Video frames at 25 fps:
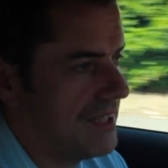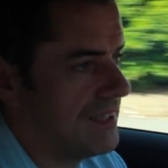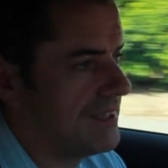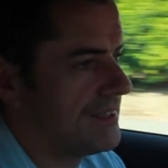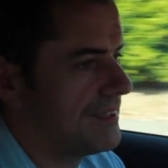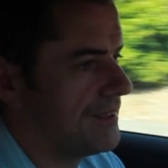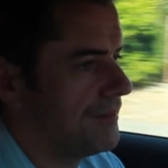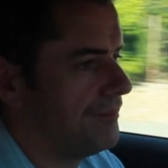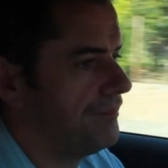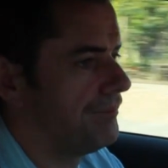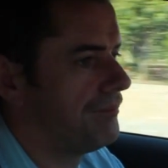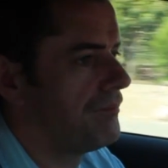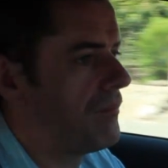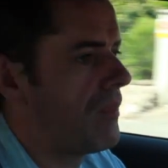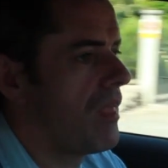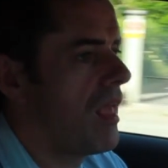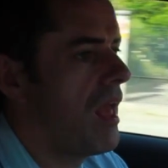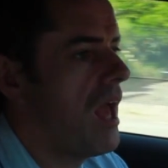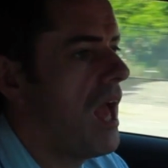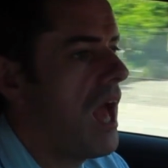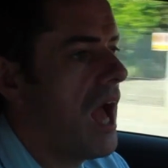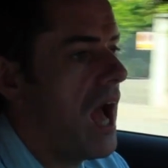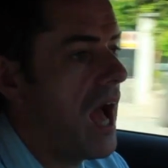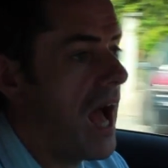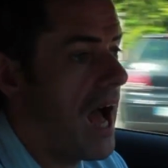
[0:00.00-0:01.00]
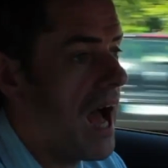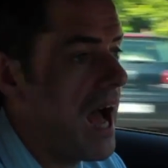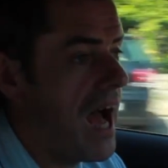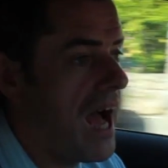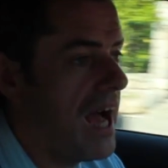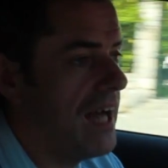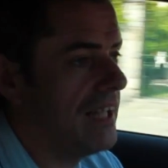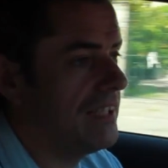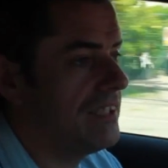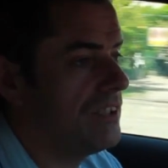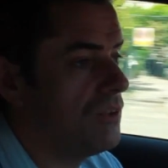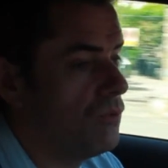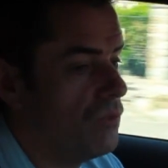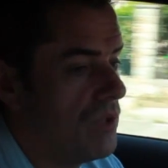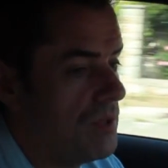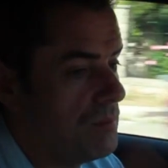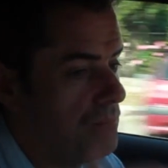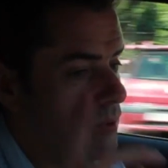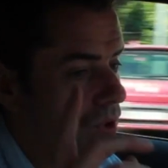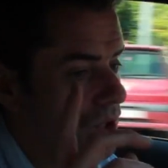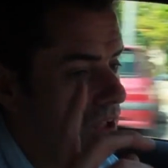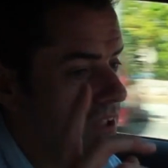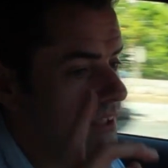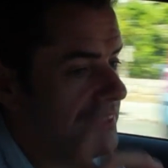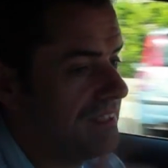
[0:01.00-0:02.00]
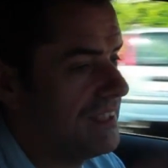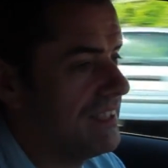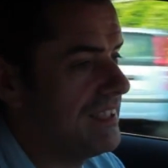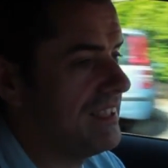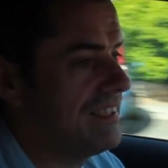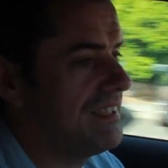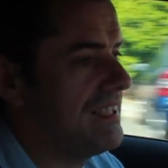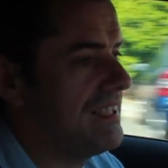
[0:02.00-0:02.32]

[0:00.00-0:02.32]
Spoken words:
this, and we put it to the